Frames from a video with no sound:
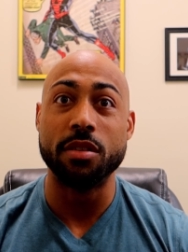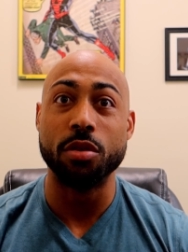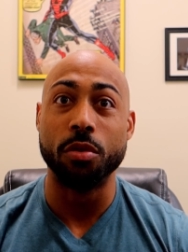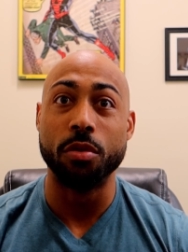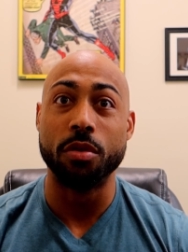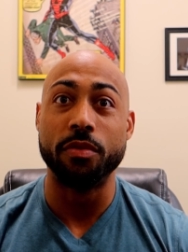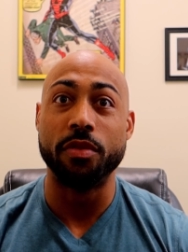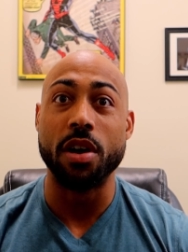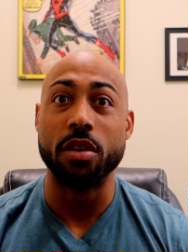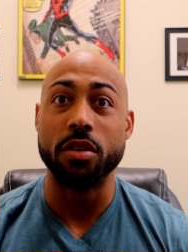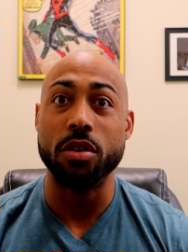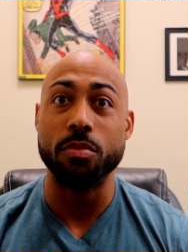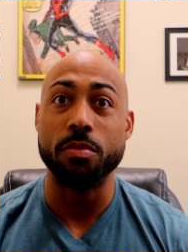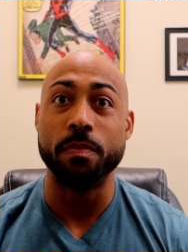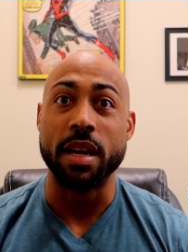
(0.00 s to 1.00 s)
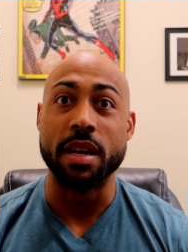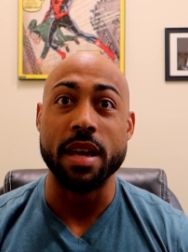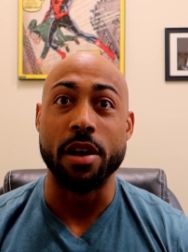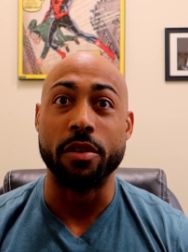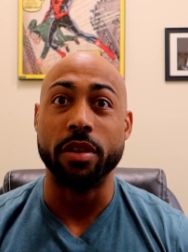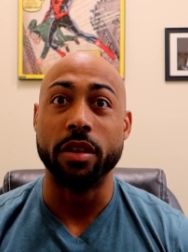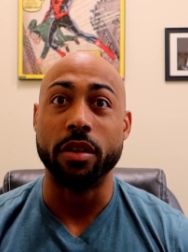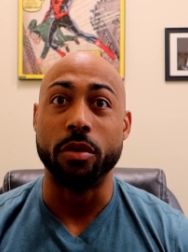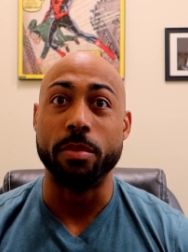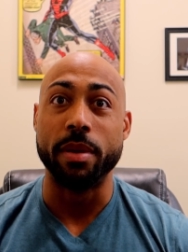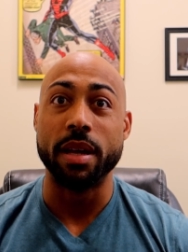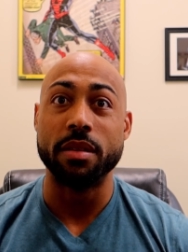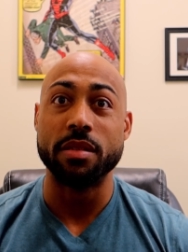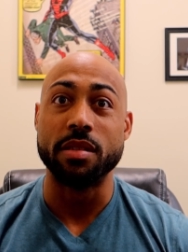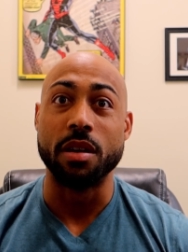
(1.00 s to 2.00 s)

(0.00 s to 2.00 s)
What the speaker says: total volume down a little bit.